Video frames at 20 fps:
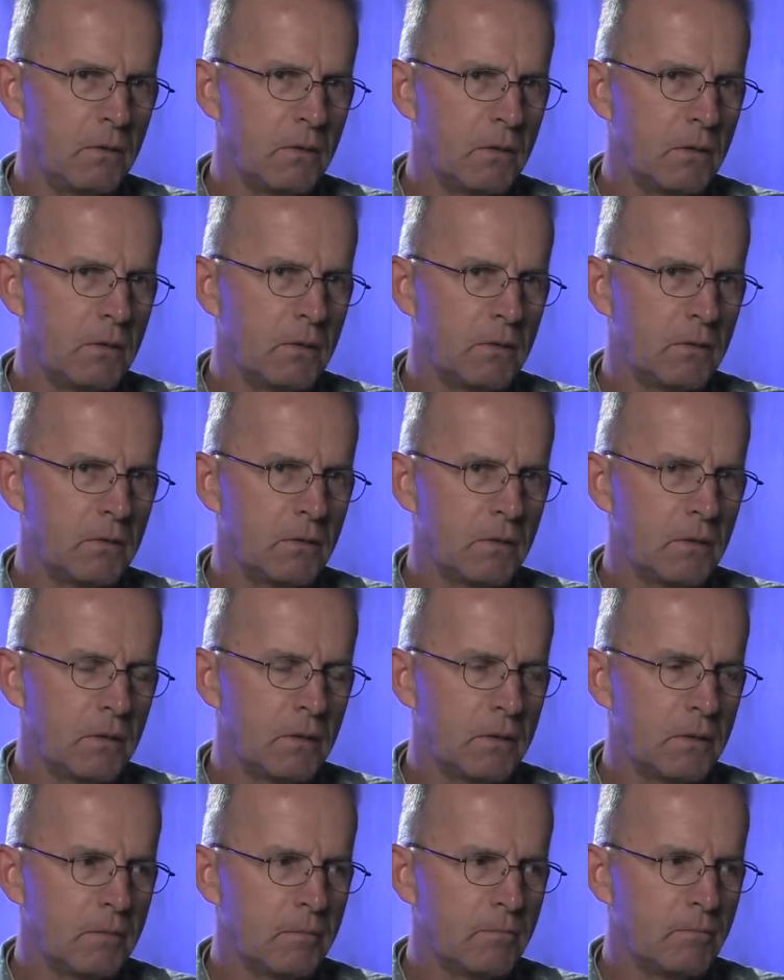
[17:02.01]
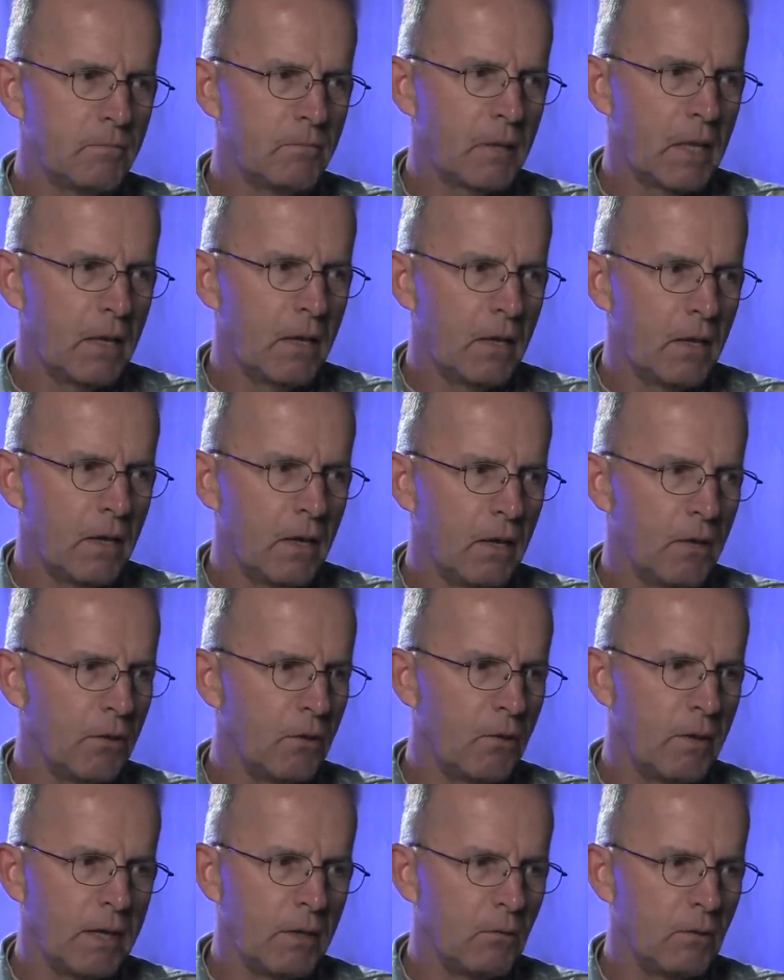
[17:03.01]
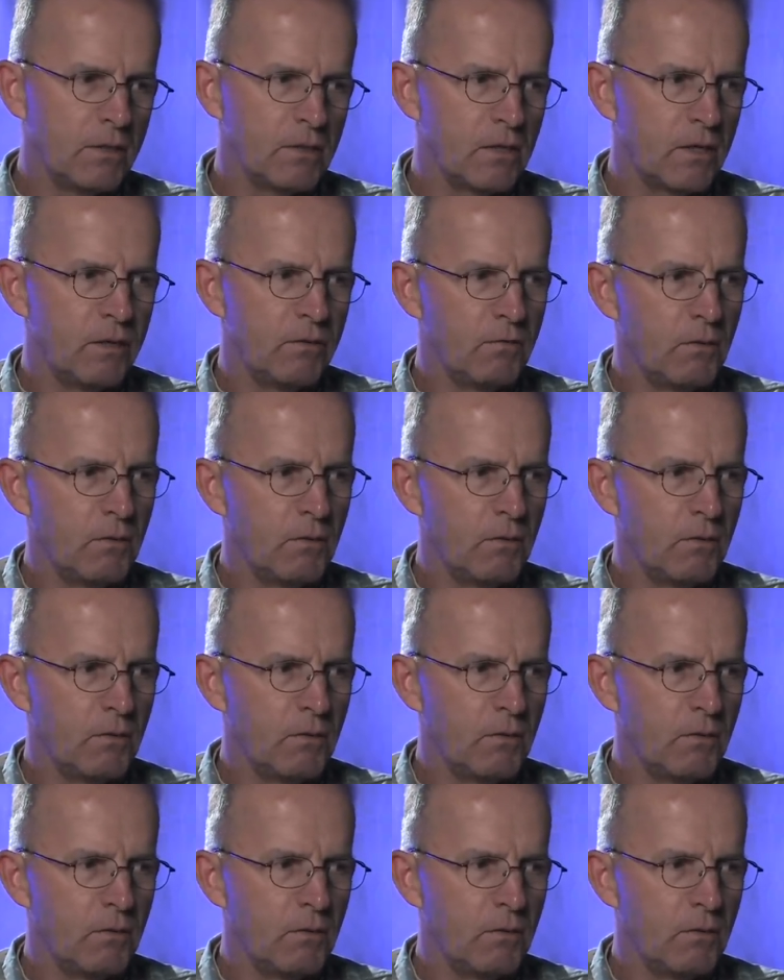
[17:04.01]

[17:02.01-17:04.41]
You know, um, although I wasn't